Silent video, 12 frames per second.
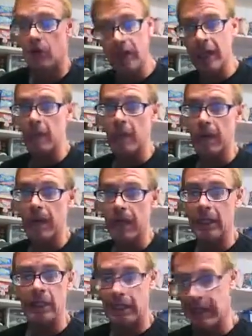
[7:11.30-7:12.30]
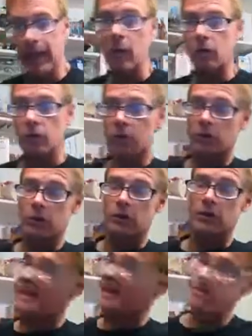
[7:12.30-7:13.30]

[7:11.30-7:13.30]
that are able bodied, endowed with good looks,